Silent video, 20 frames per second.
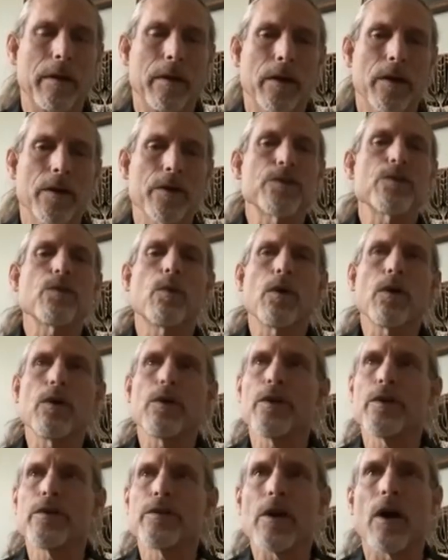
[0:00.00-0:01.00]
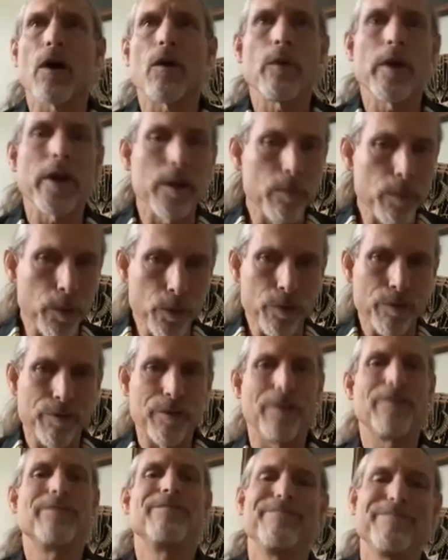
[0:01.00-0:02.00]
because the world is already
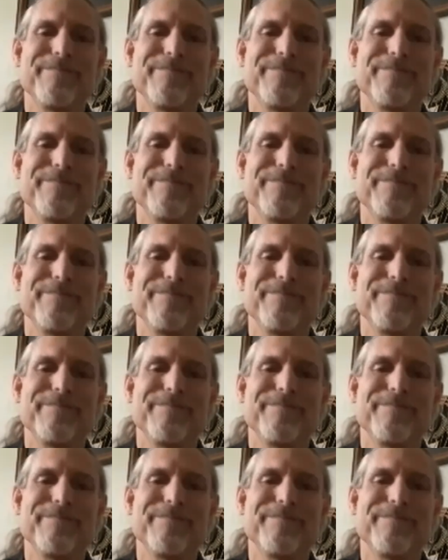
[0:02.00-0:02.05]
beautiful.